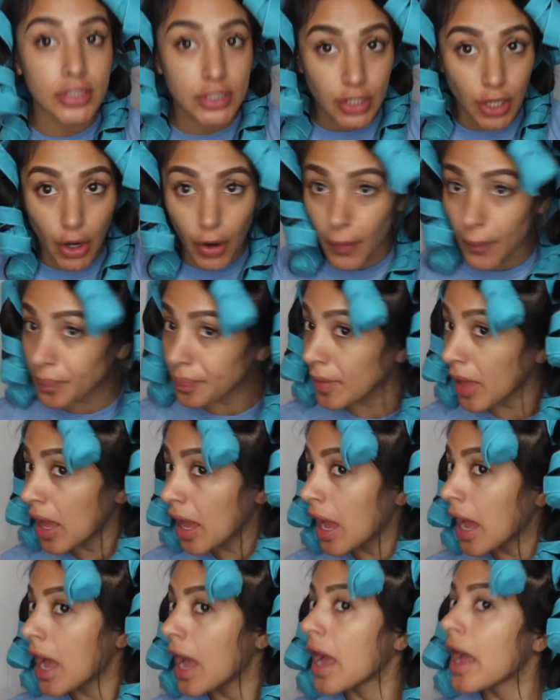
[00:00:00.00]
So
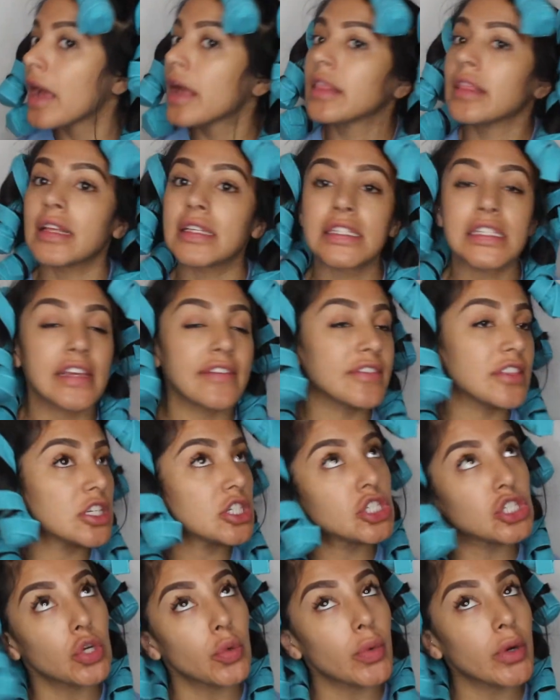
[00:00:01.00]
let's see if
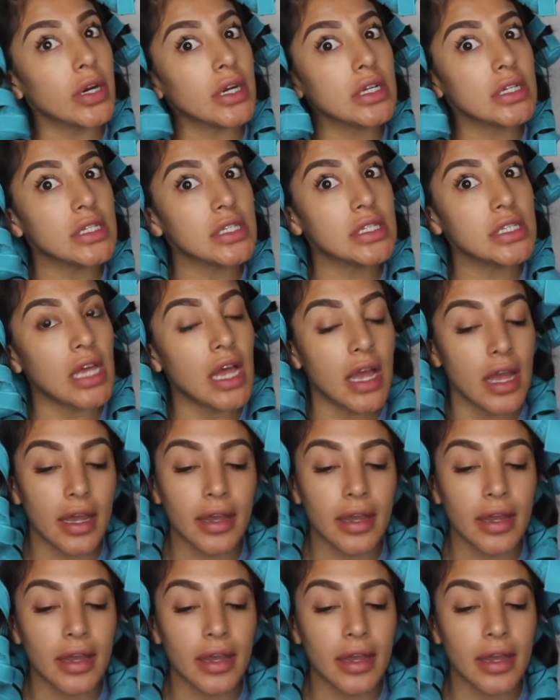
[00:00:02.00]
this shit works.